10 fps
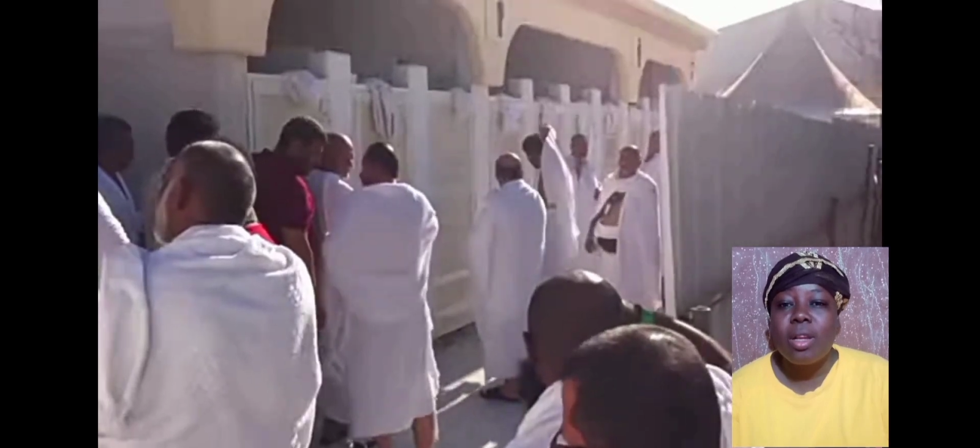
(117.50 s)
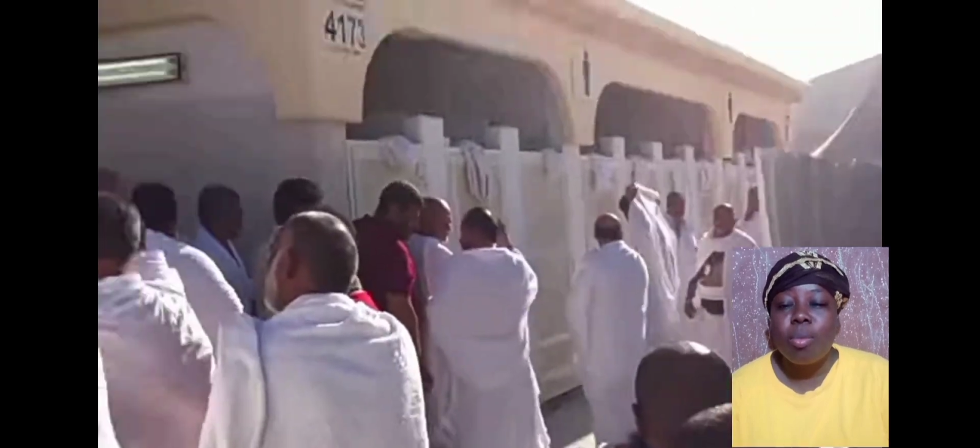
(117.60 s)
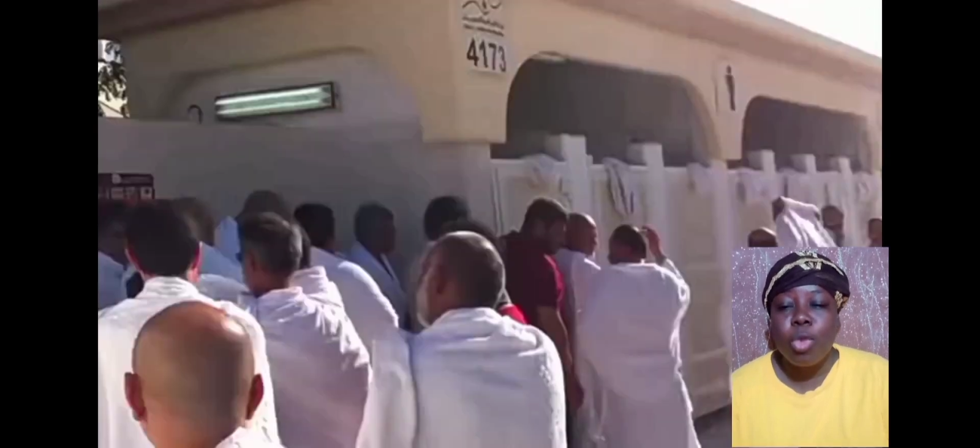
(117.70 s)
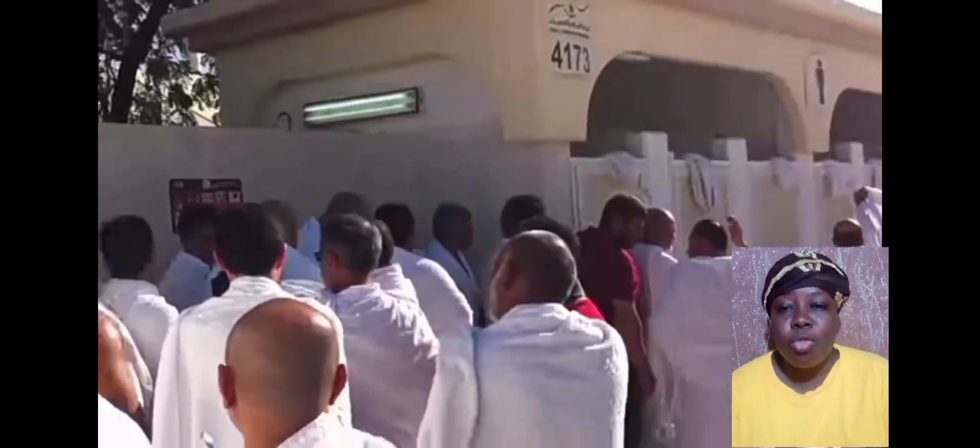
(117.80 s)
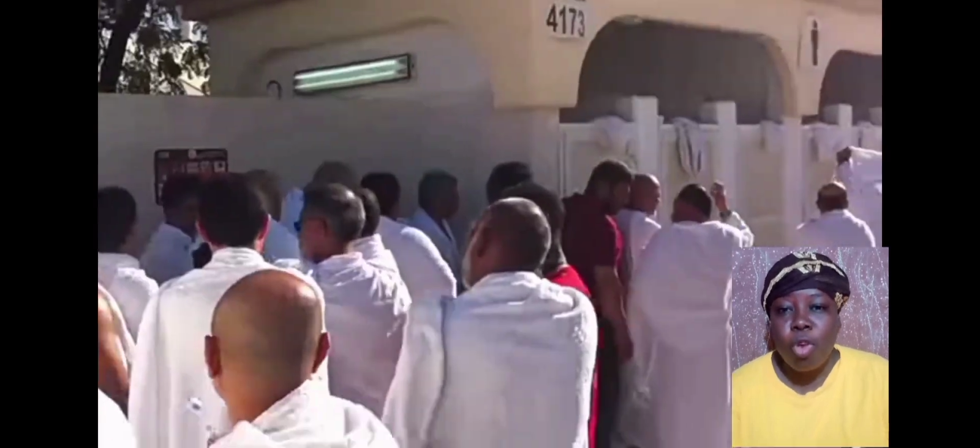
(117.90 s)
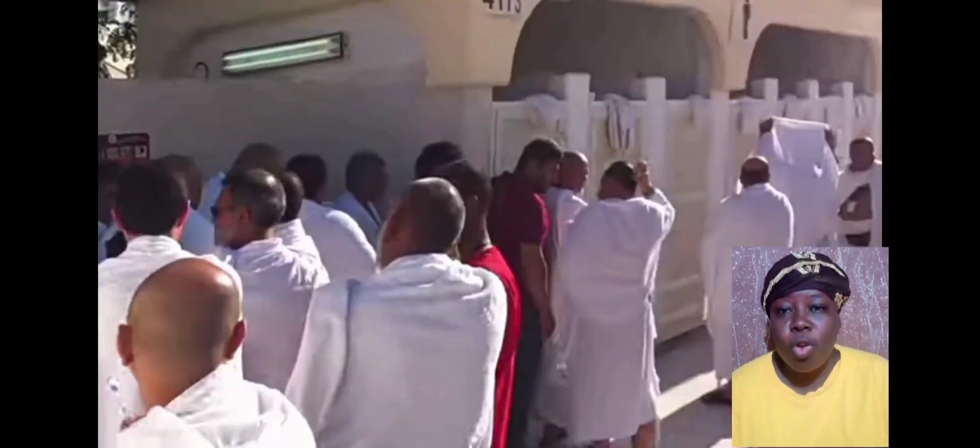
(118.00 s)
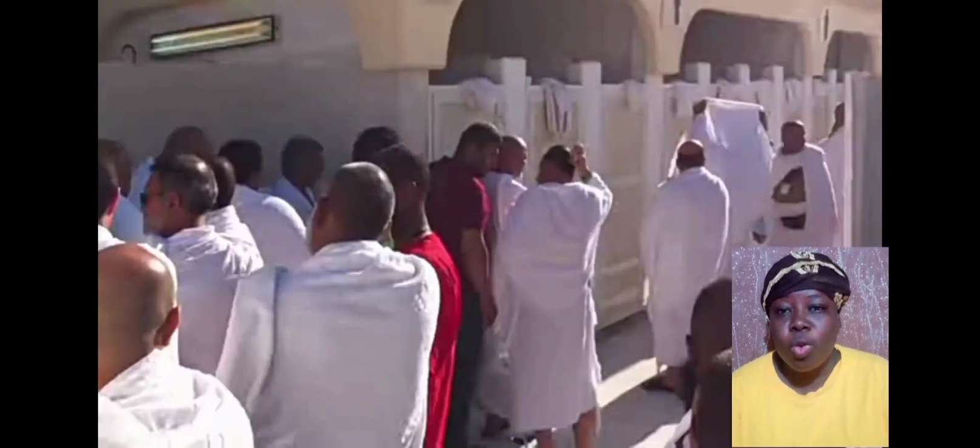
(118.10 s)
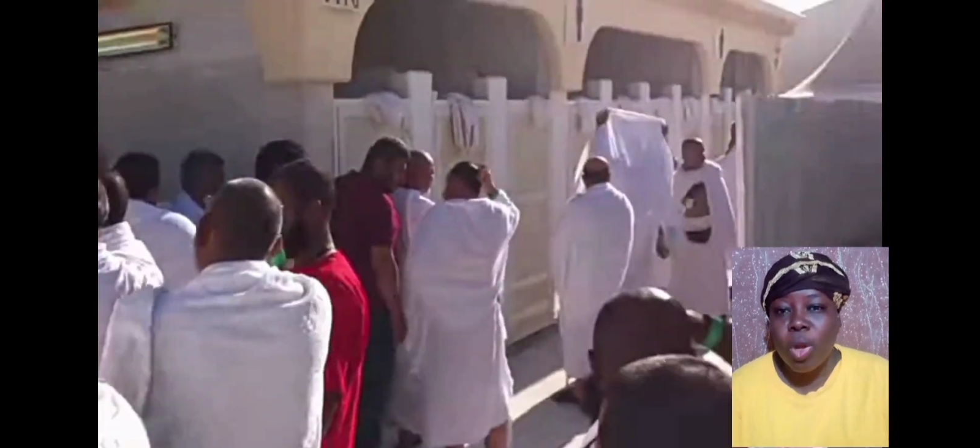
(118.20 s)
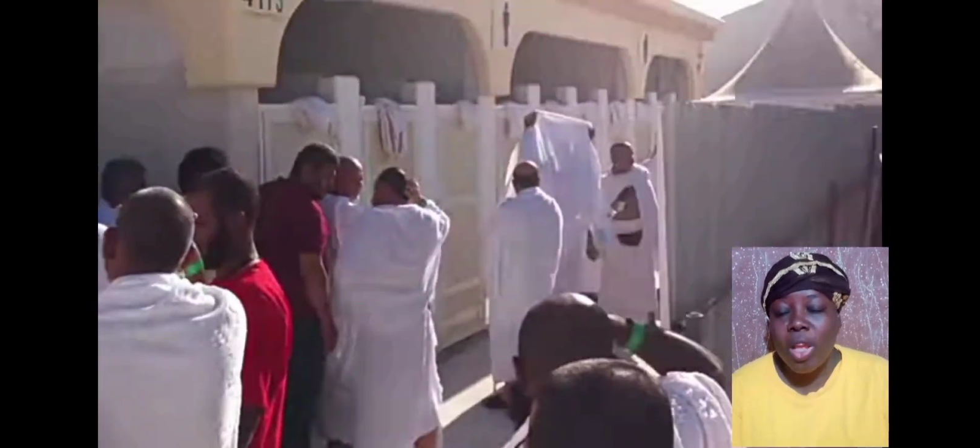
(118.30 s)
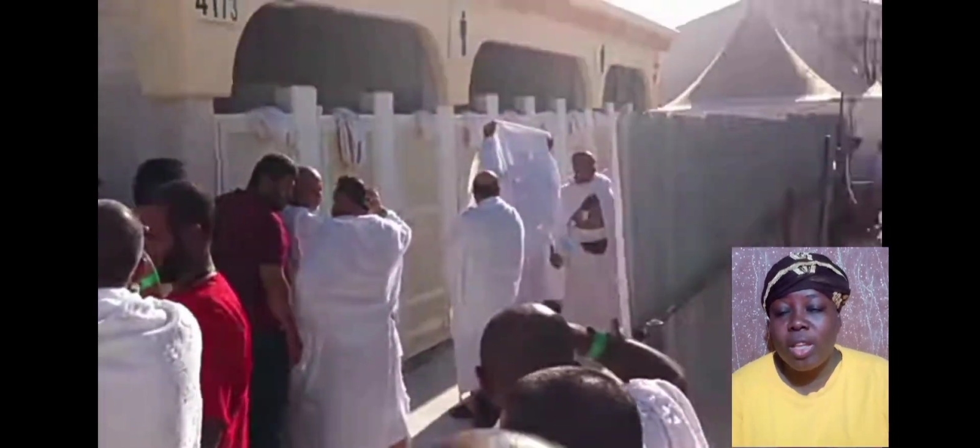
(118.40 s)
before
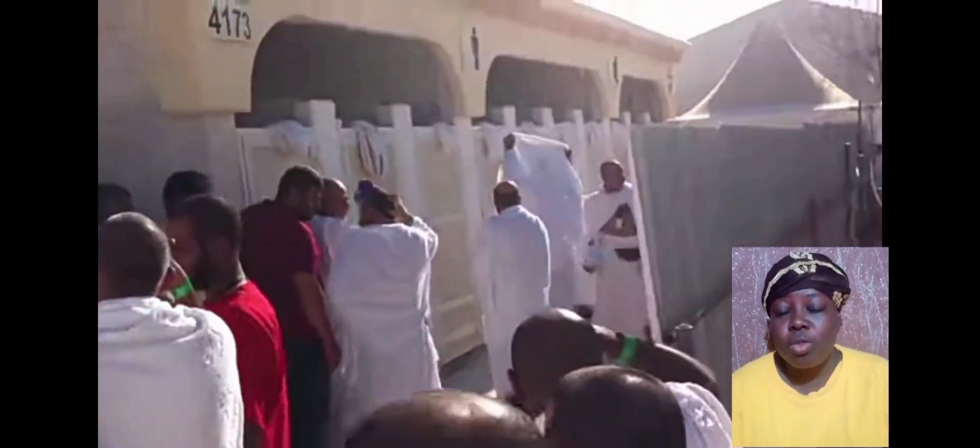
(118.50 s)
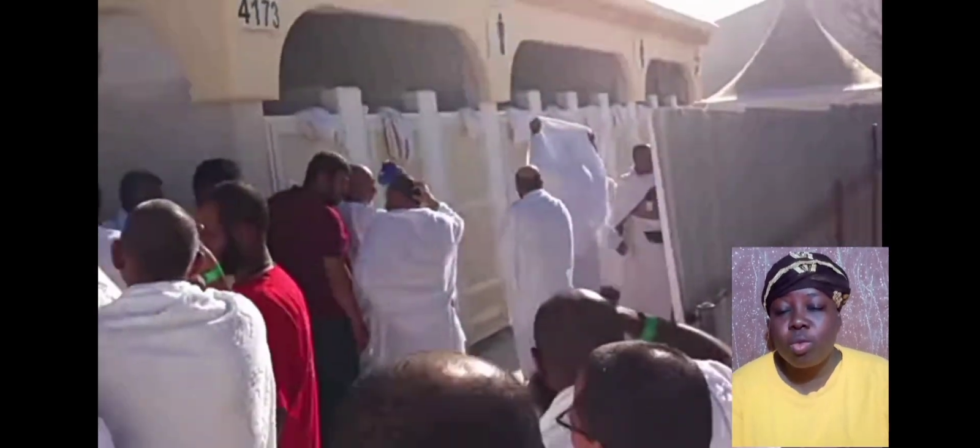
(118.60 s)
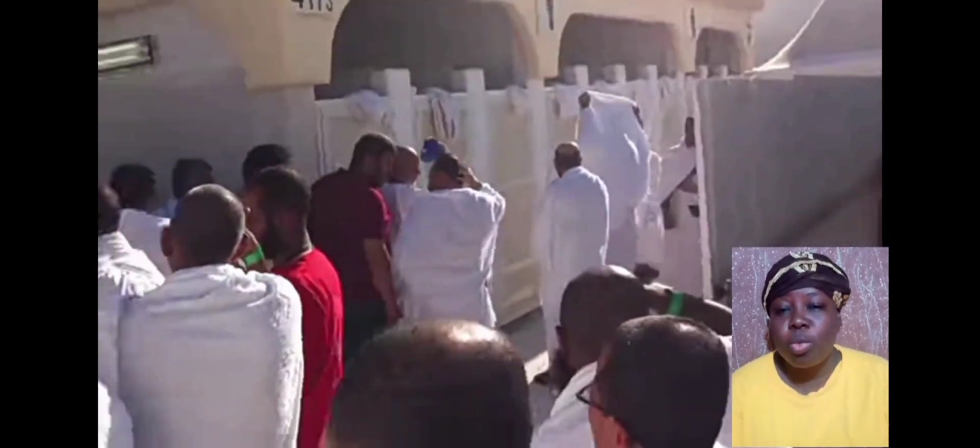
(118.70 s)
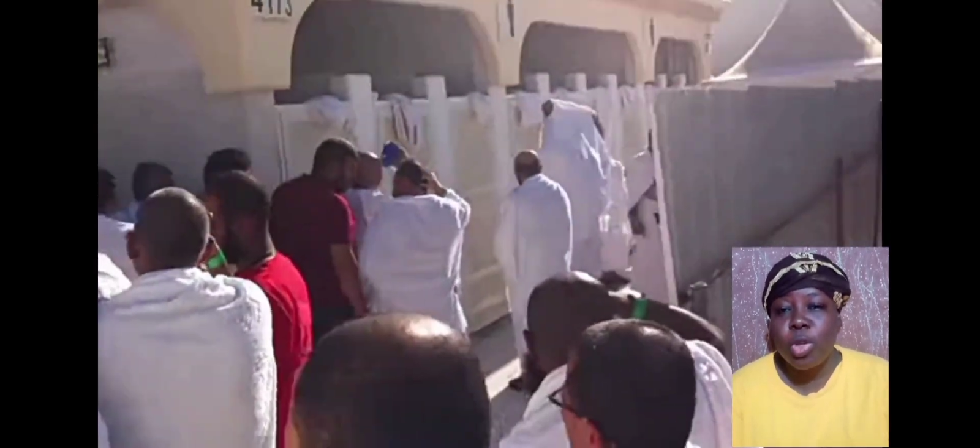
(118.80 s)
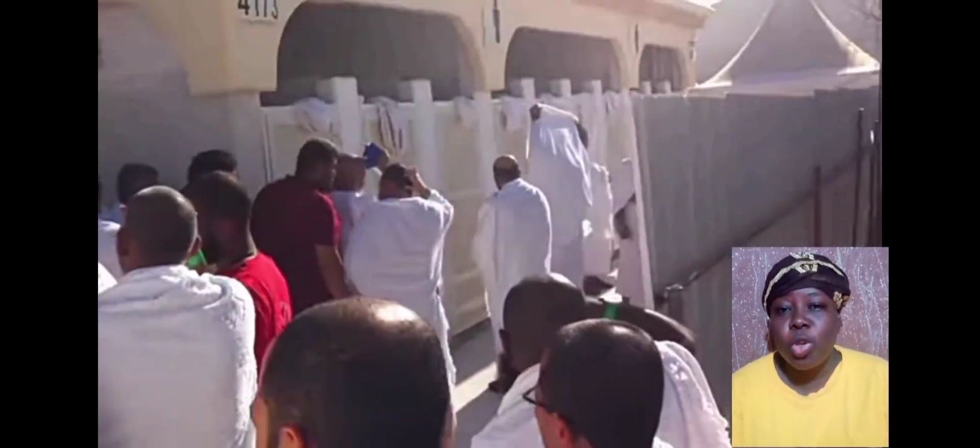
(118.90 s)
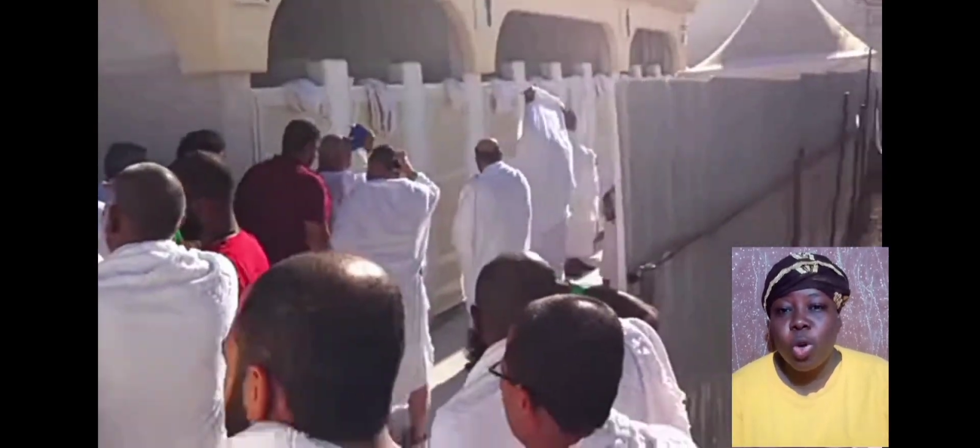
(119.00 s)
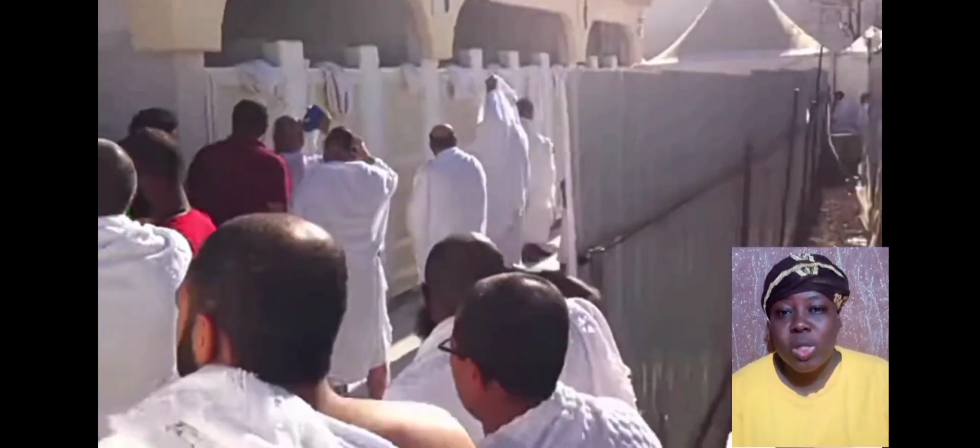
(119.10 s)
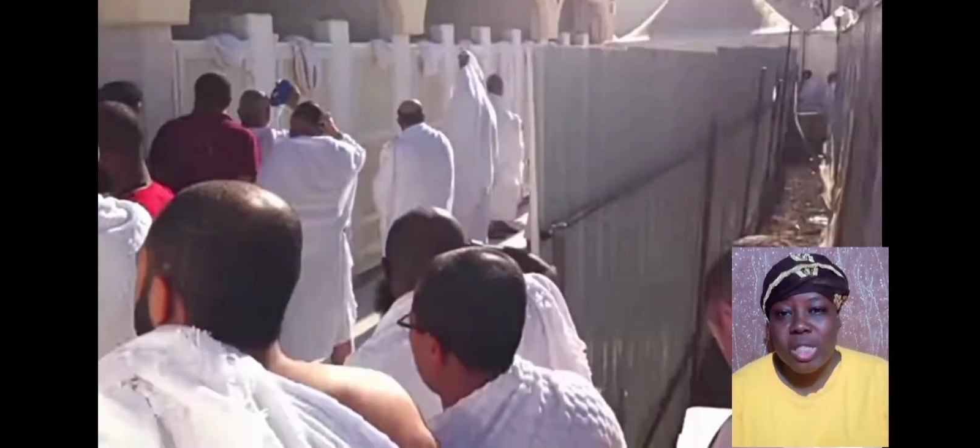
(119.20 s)
you, it will be your